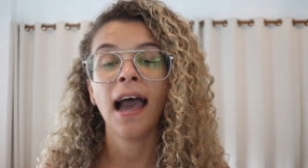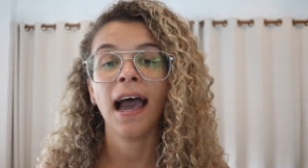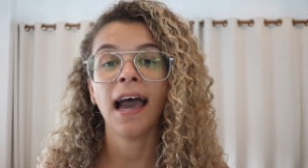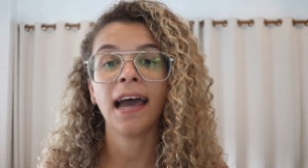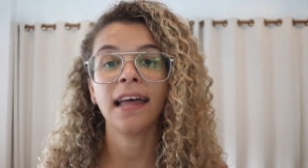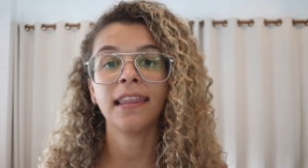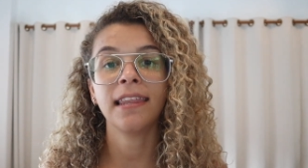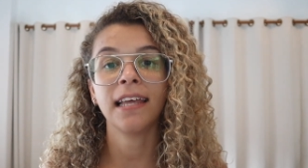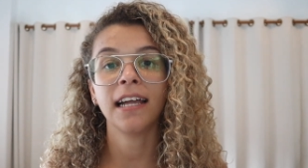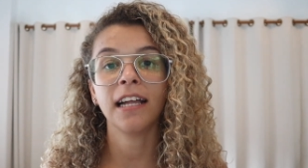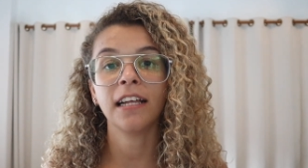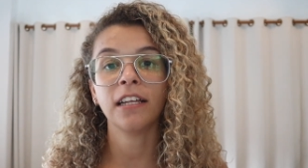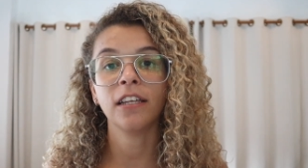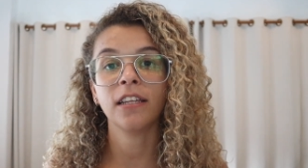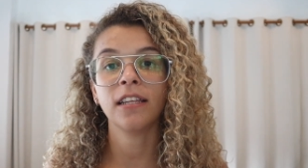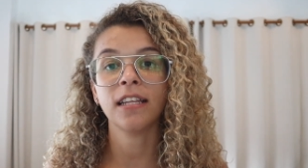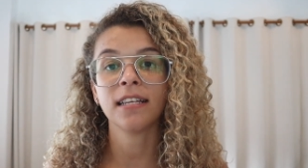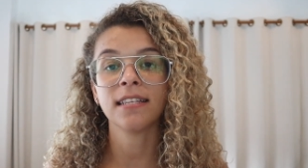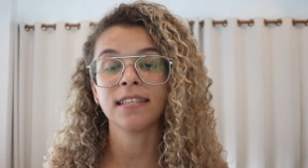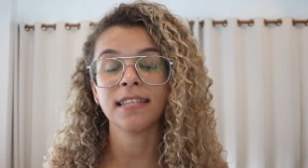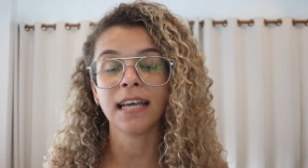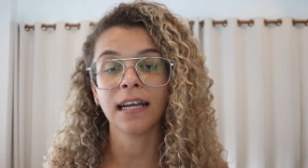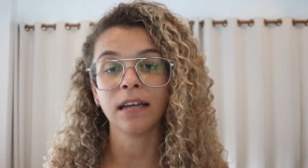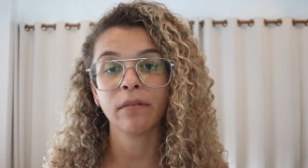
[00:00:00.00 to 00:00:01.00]
and then the
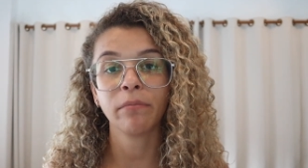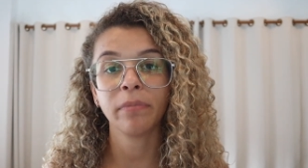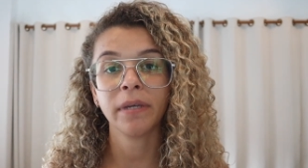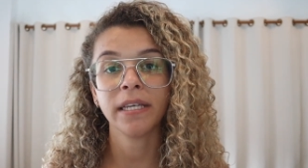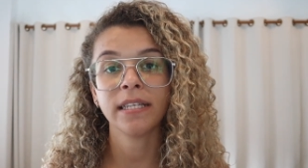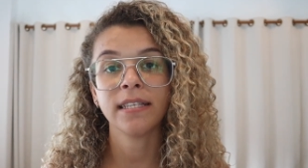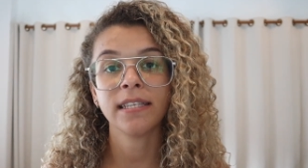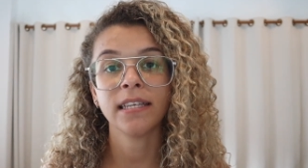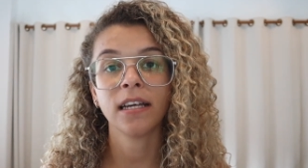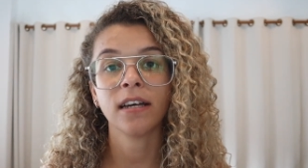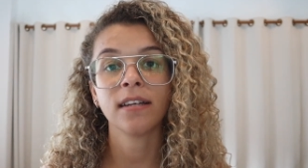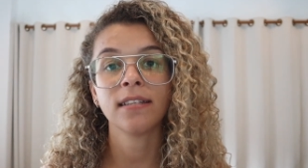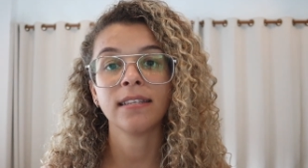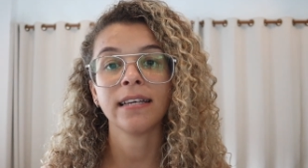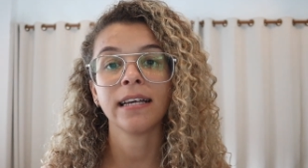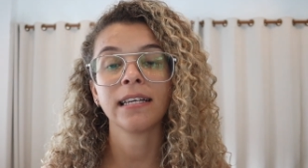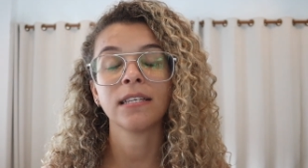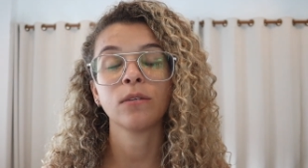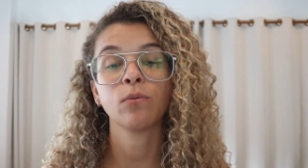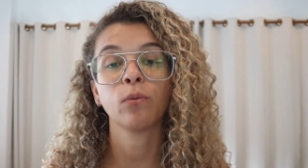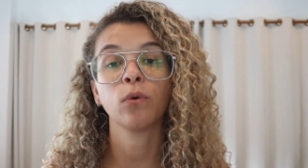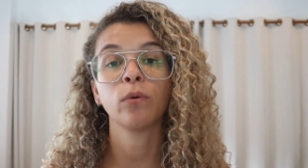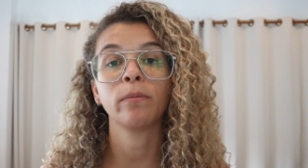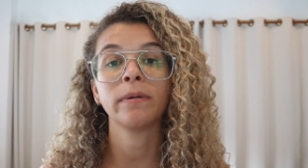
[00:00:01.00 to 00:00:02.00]
second PCR
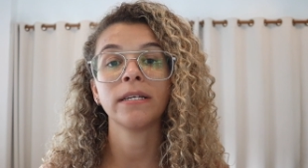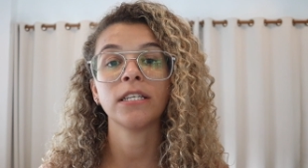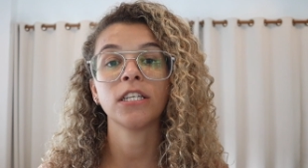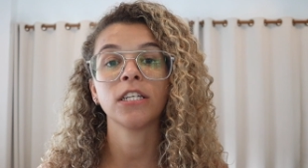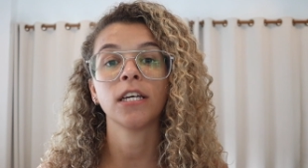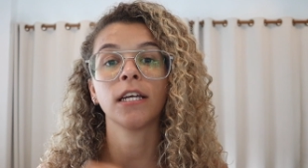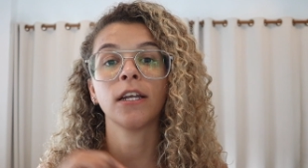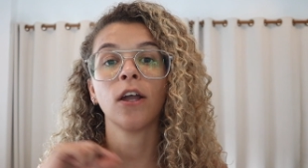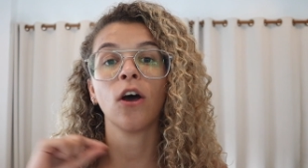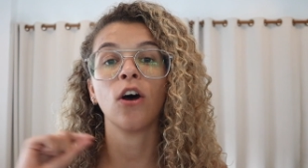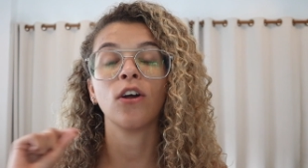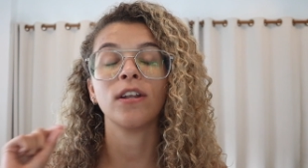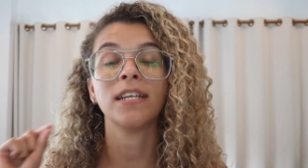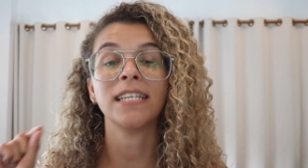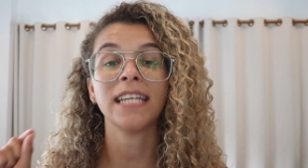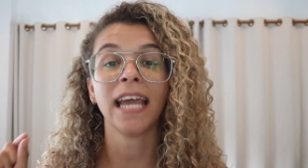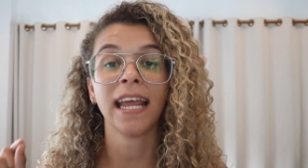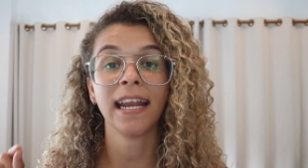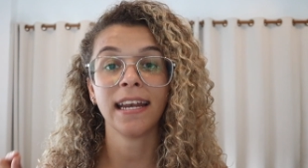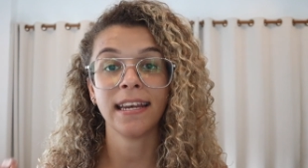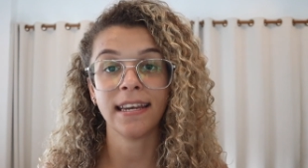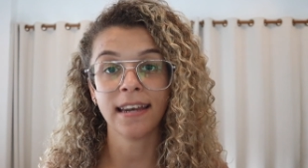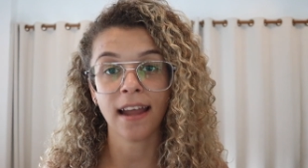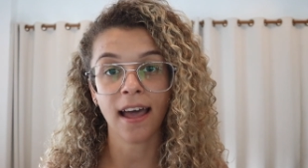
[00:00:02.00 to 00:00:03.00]
test will be done on
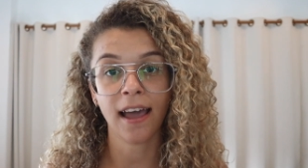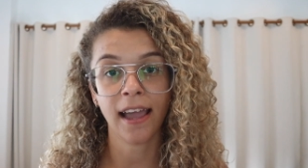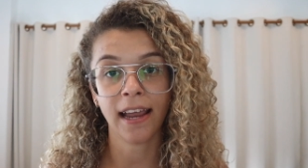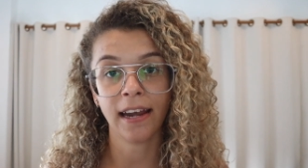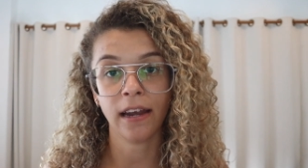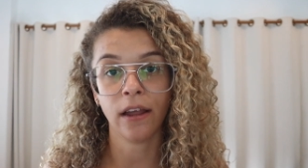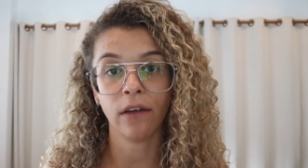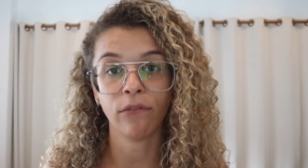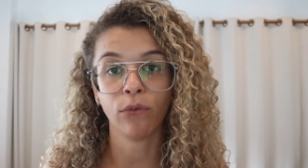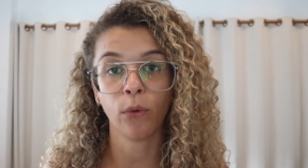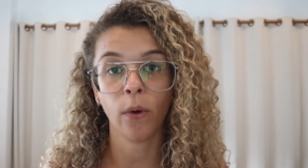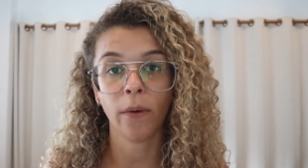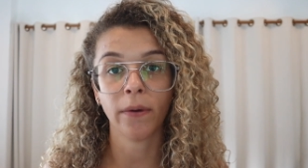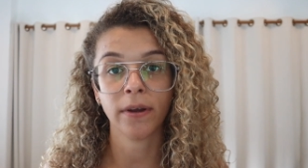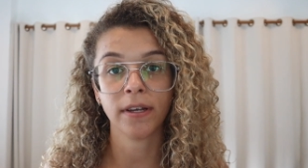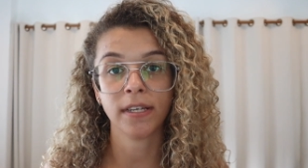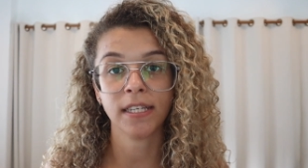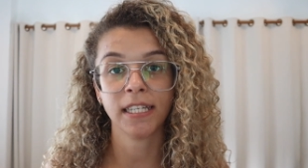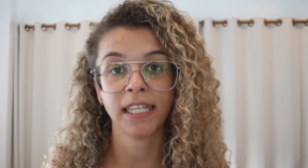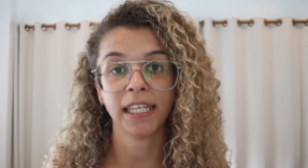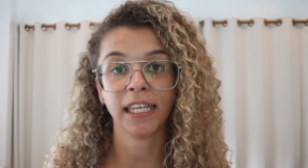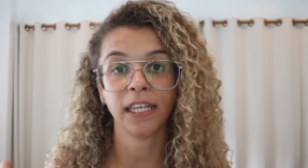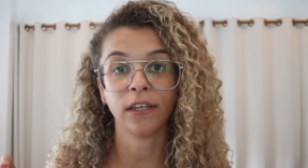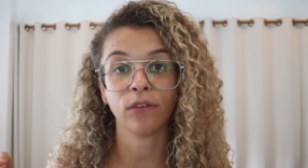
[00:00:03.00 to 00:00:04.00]
day 9 of
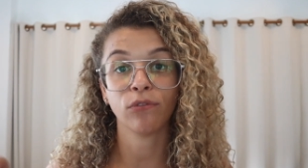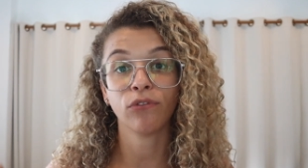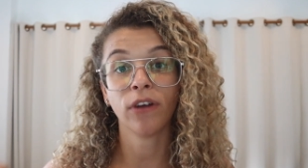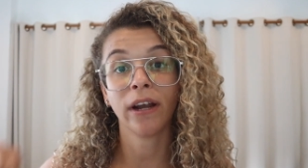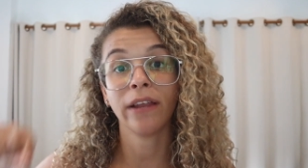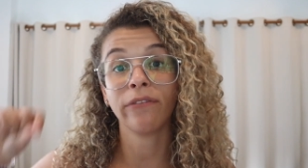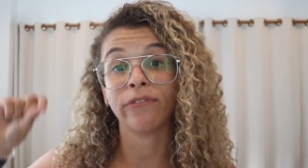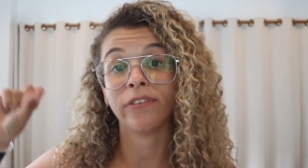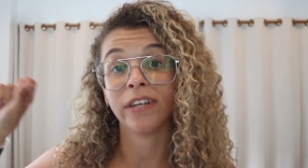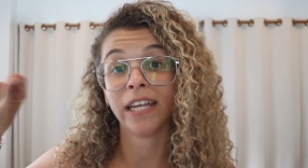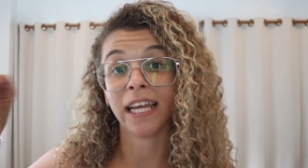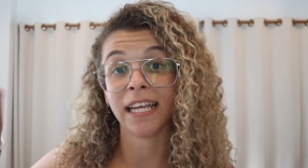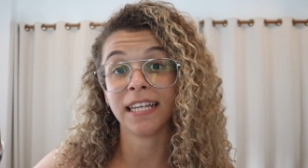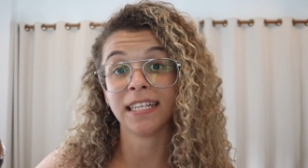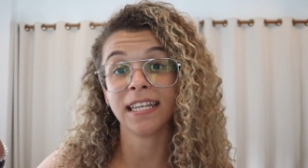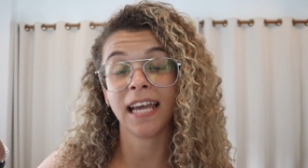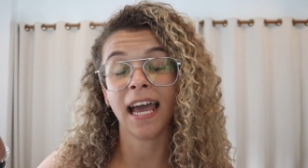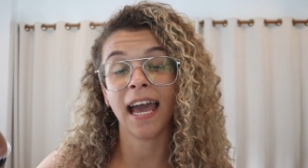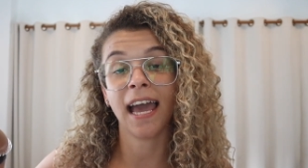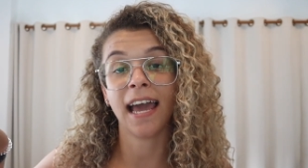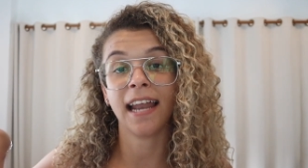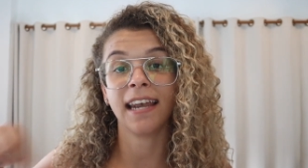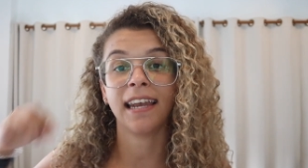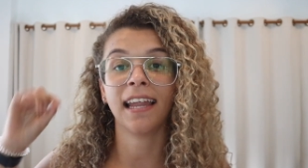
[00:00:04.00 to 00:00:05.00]
quarantine, ready for day
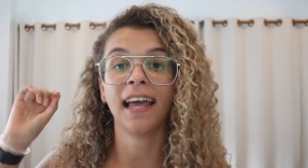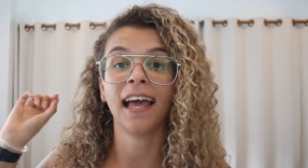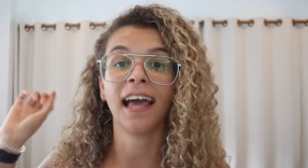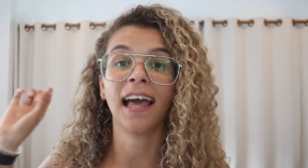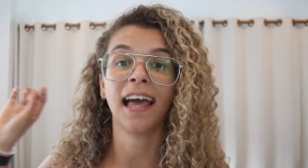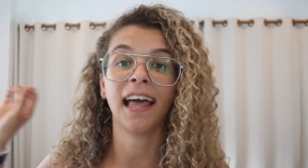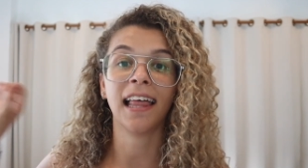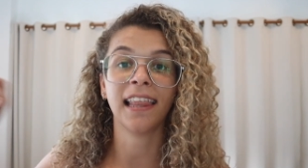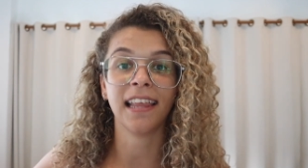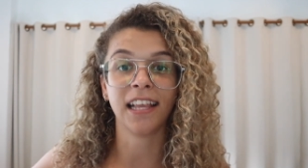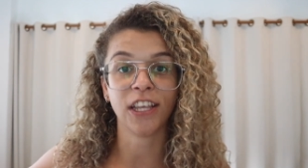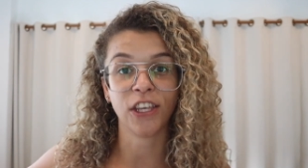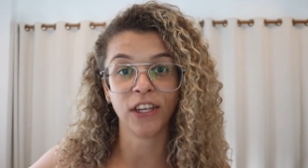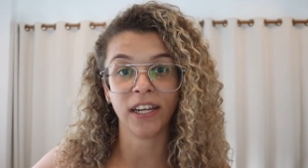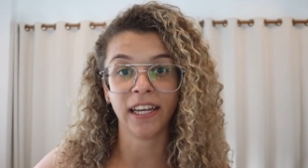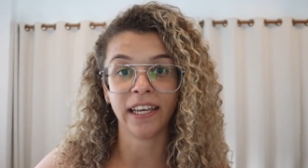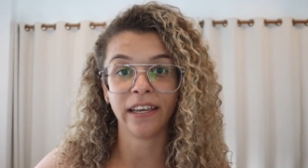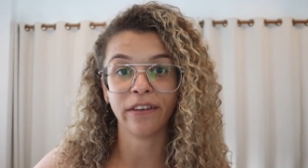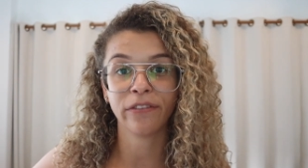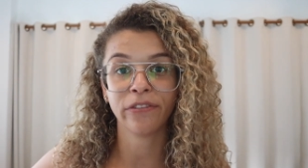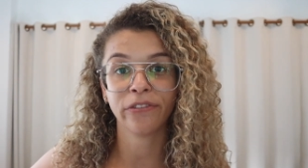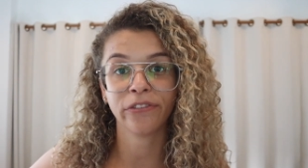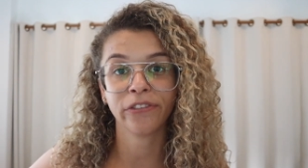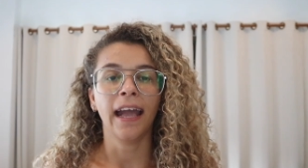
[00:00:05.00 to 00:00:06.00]
10, and then you leave.